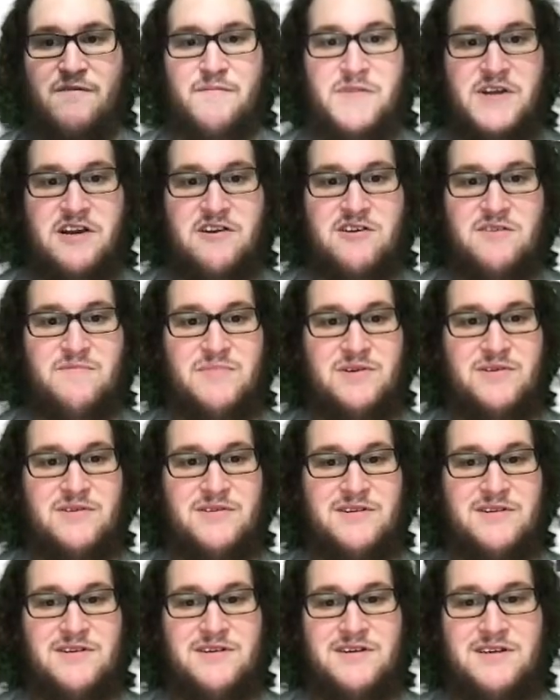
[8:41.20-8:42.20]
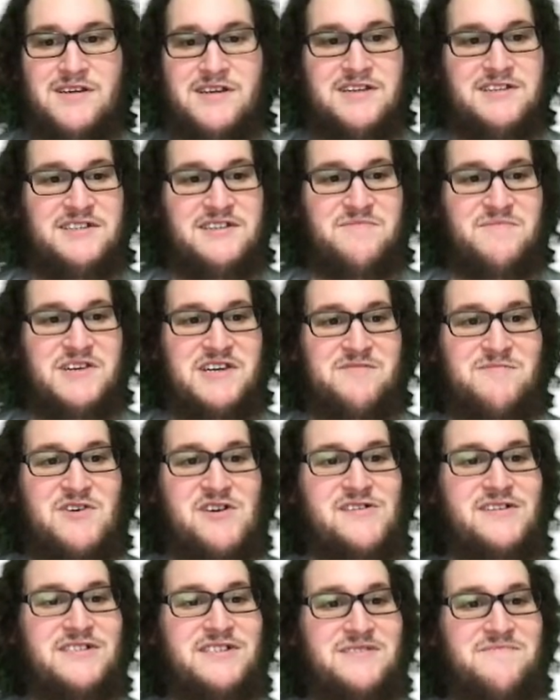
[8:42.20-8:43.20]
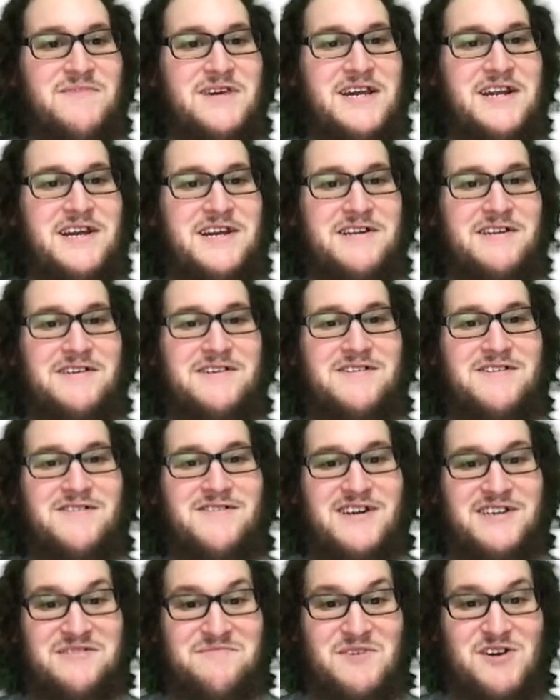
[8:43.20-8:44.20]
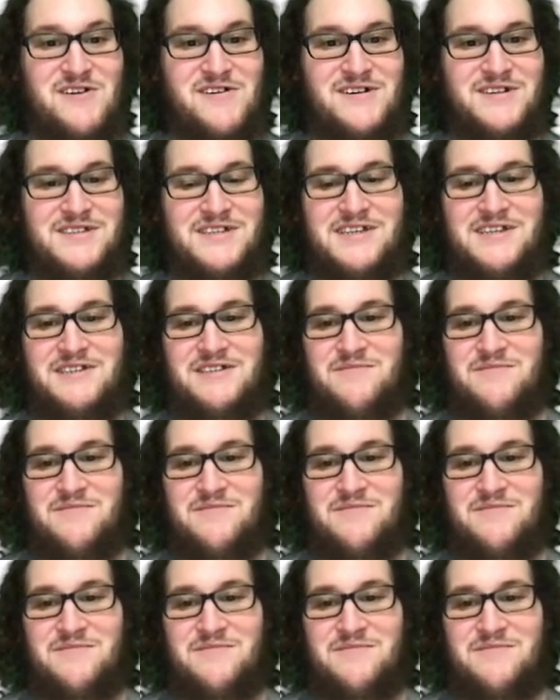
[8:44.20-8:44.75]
Europe. ECB emergency meeting creates emergency.